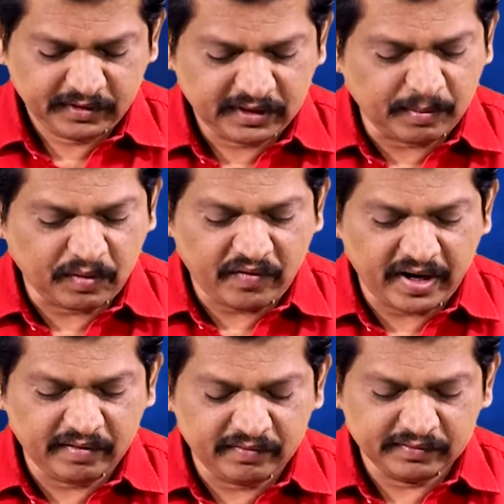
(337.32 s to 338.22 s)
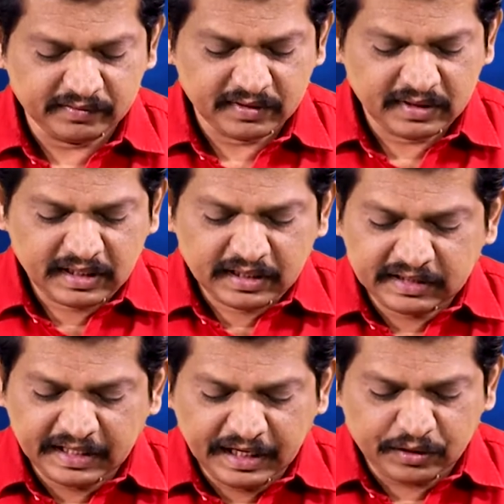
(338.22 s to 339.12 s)
Number 5,
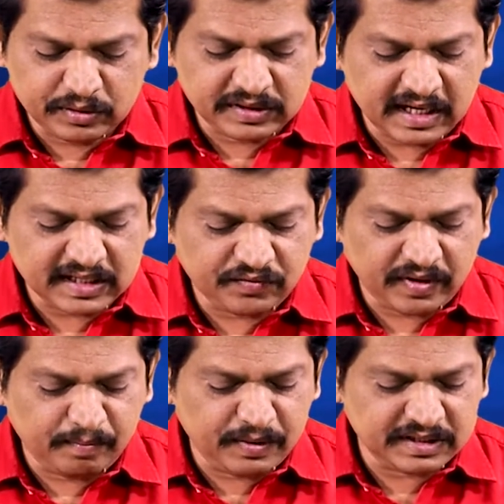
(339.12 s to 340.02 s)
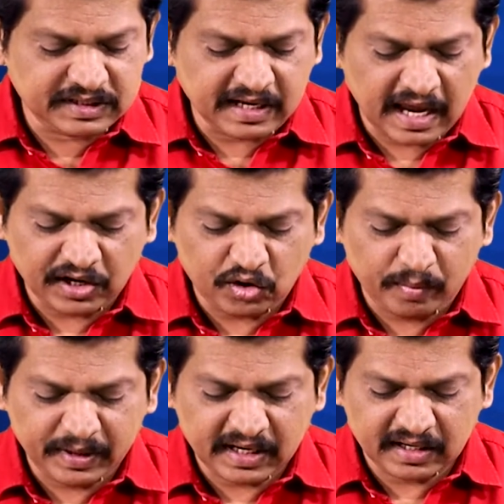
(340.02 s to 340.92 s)
the need to satisfy basic
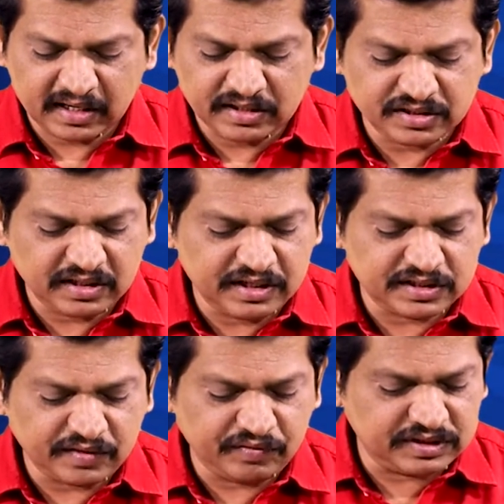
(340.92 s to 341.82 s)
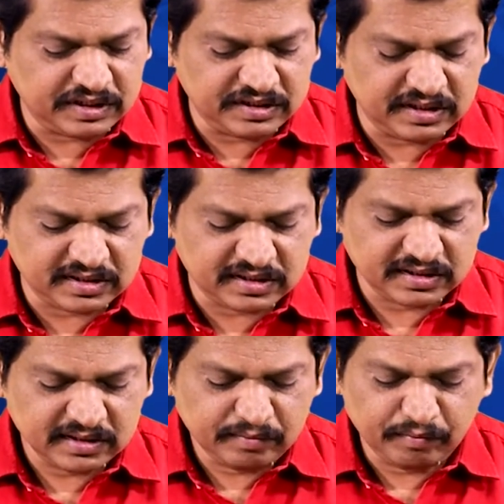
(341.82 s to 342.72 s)
economic and cultural needs of the citizens
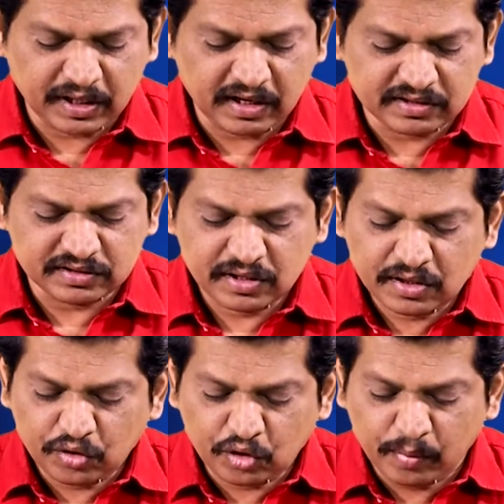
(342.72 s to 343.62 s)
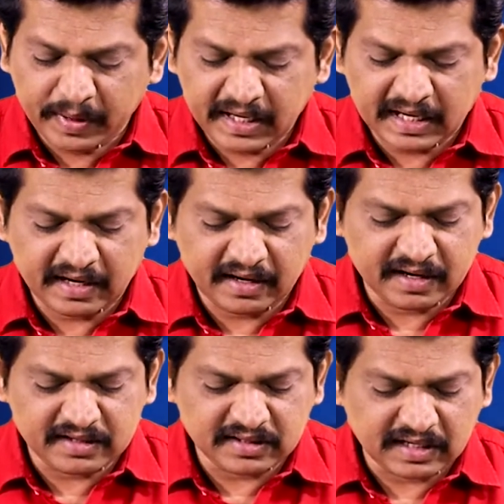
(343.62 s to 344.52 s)
because nobody can
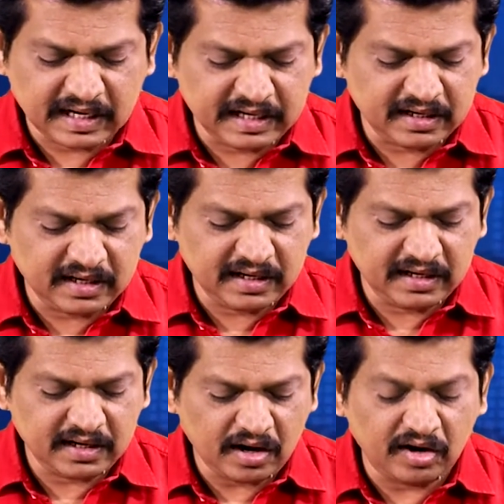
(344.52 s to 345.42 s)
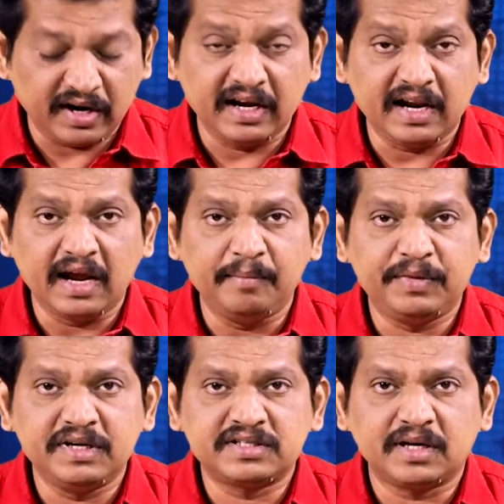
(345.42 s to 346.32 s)
reason clearly on an
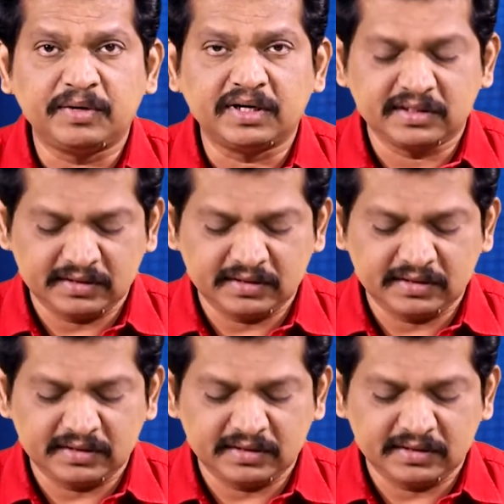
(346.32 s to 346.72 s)
empty stomach.